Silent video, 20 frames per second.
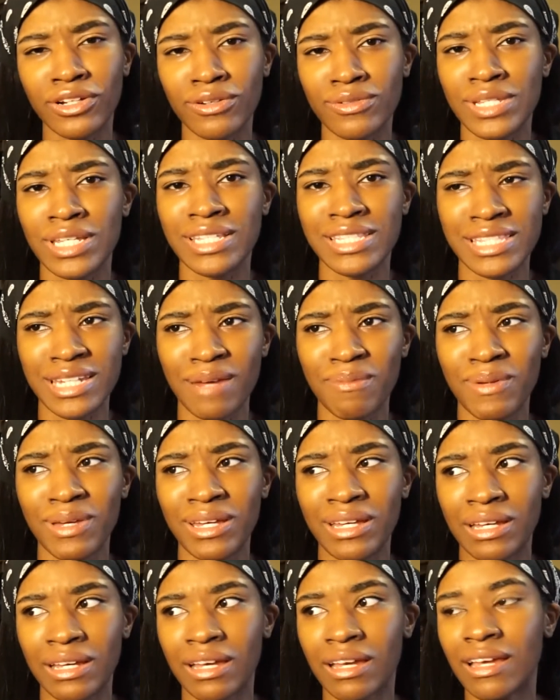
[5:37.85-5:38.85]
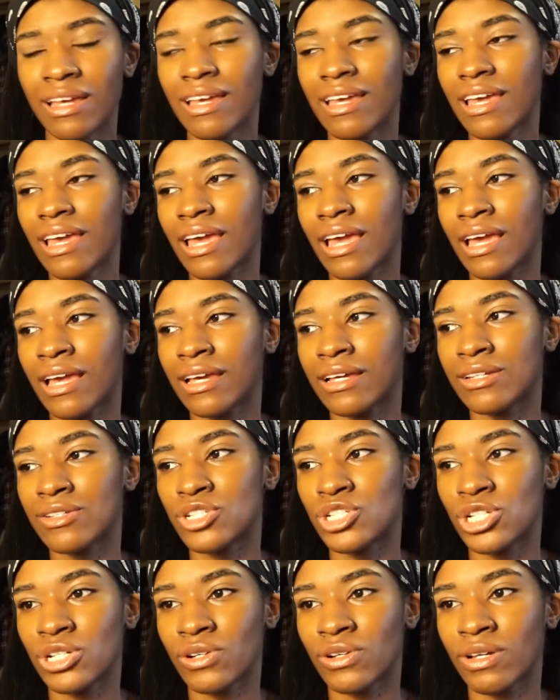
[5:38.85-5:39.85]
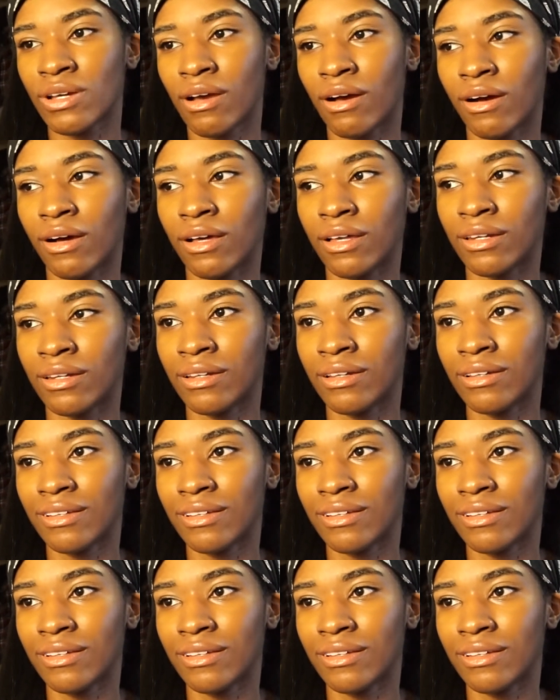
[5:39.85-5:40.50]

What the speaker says: It was like stepping and cheering on